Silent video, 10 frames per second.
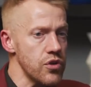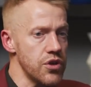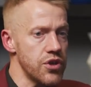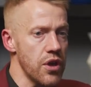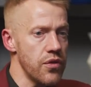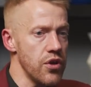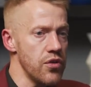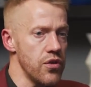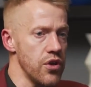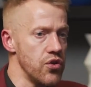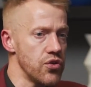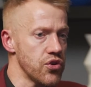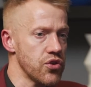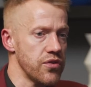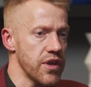So the usual
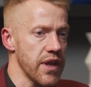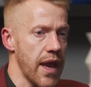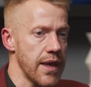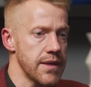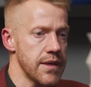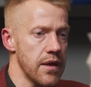stories, I guess.